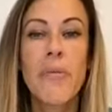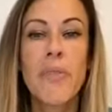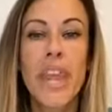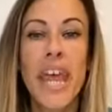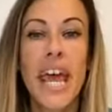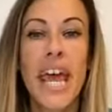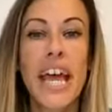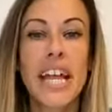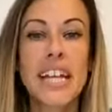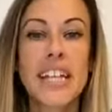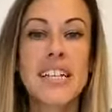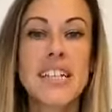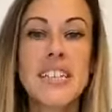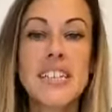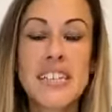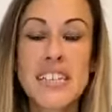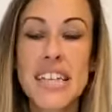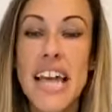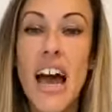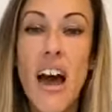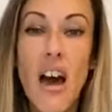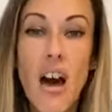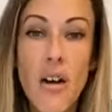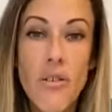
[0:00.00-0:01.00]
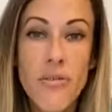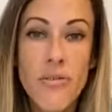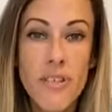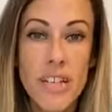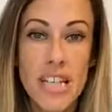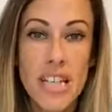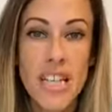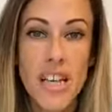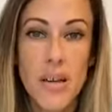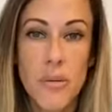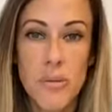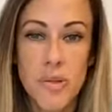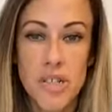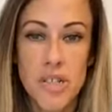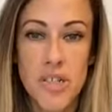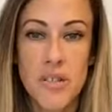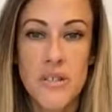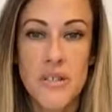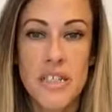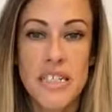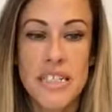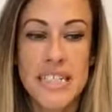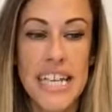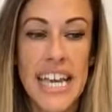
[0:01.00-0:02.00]
and start offering the
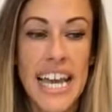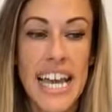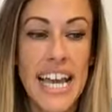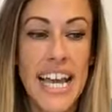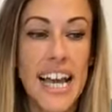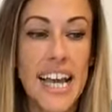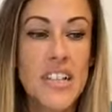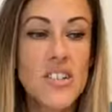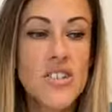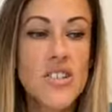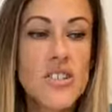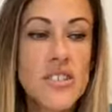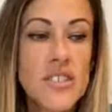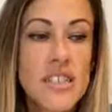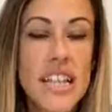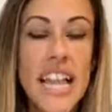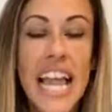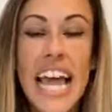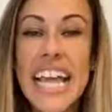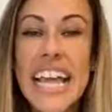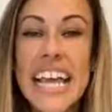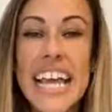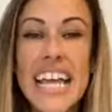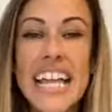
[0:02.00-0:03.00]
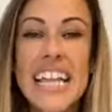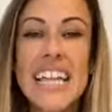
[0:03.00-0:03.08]
opportunity, and just like